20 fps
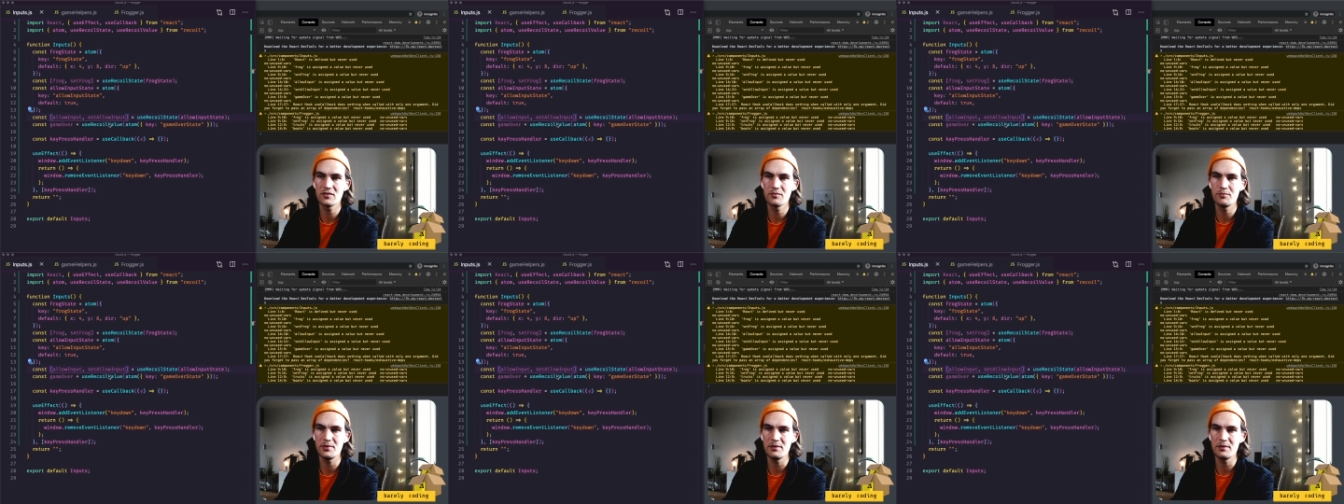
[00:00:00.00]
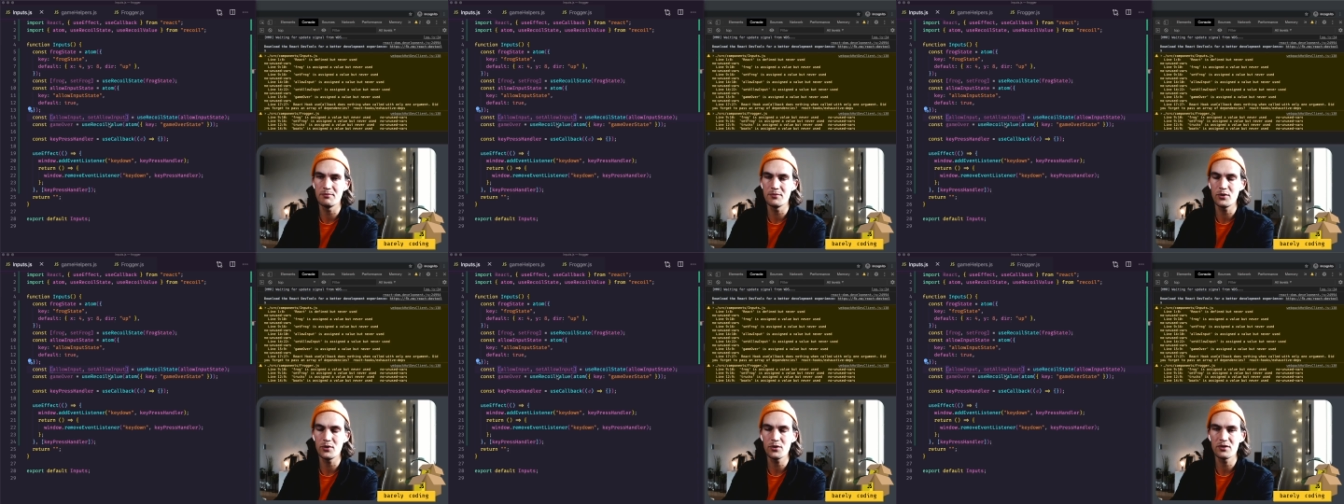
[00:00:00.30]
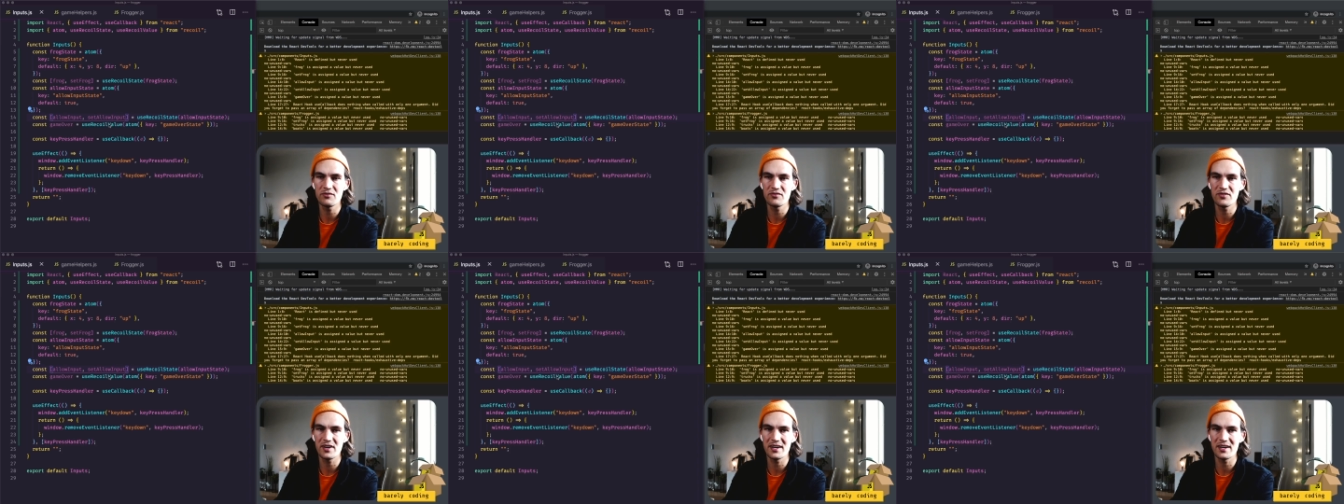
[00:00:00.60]
be
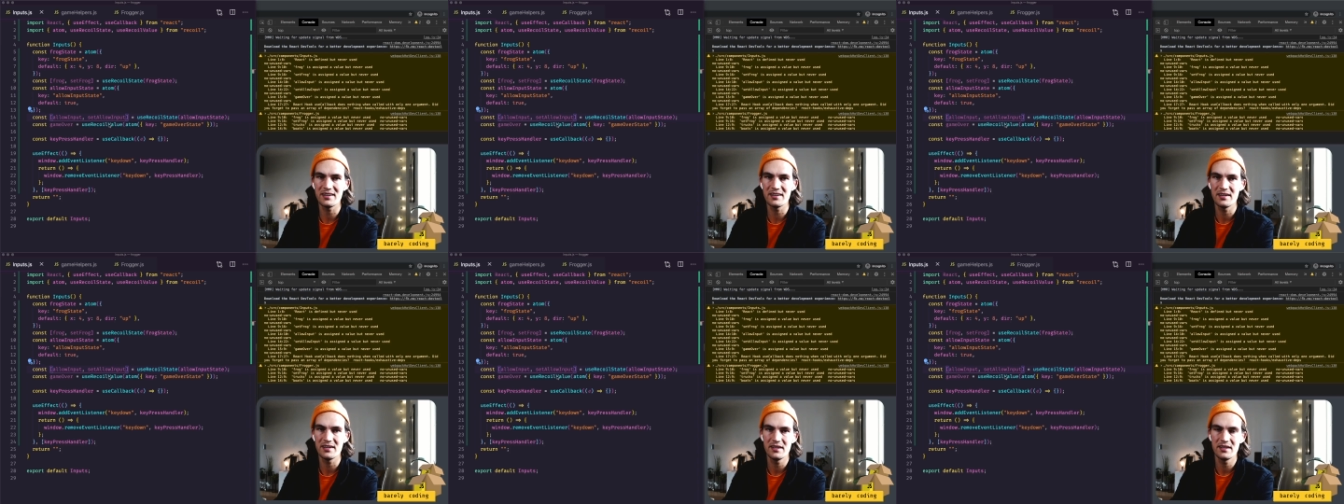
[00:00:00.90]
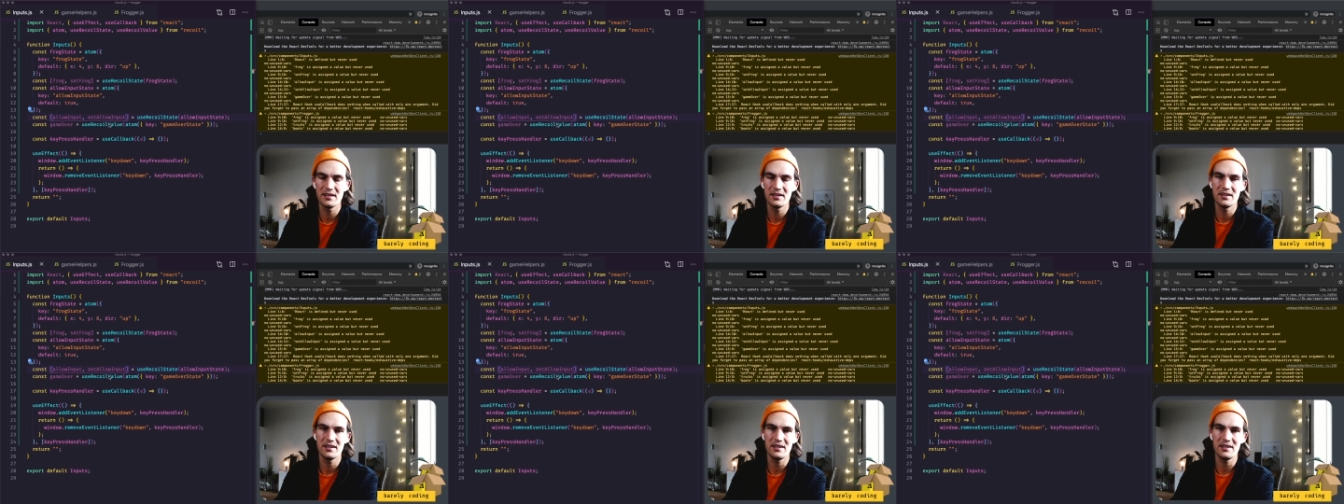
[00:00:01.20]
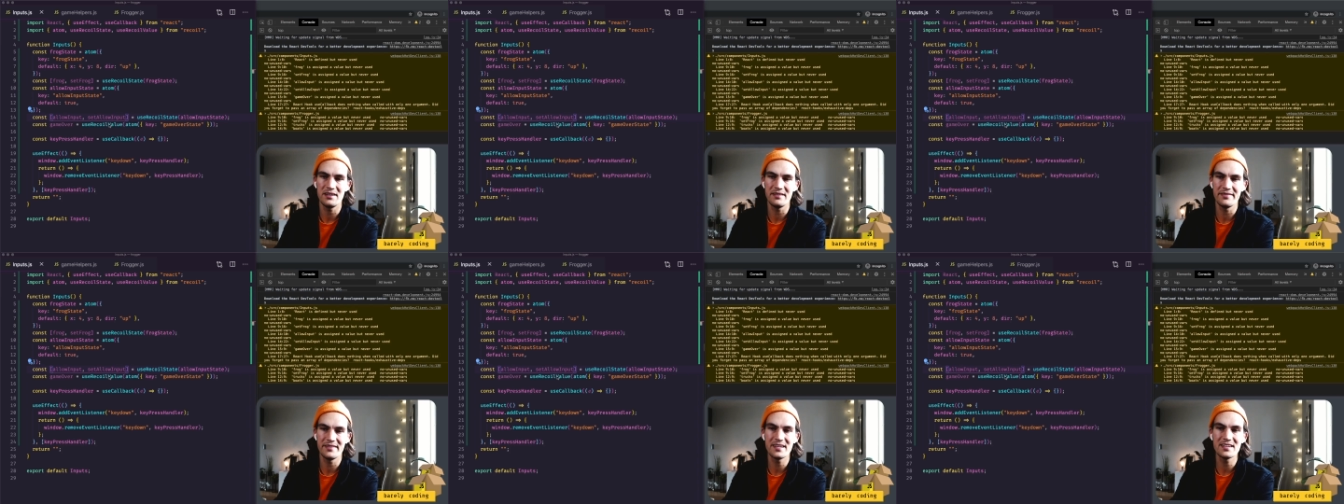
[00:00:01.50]
modified
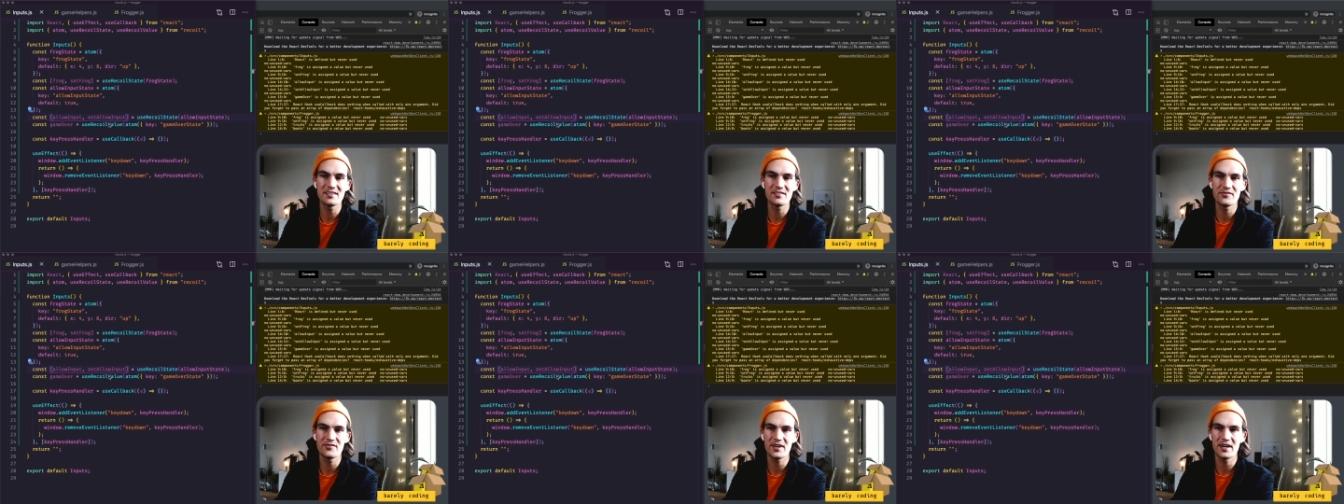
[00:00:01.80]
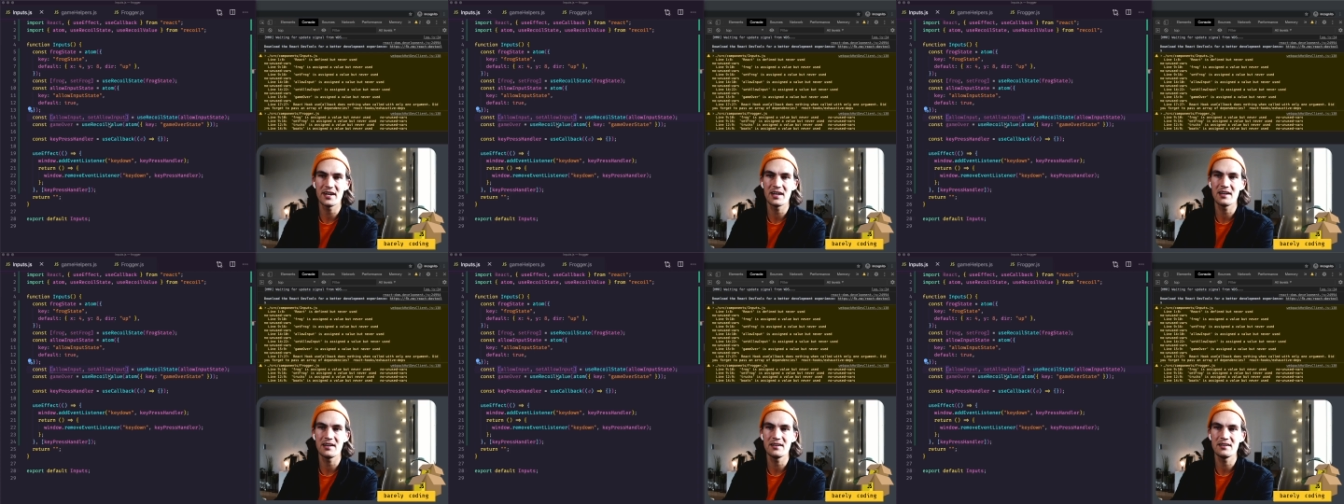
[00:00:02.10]
in this file.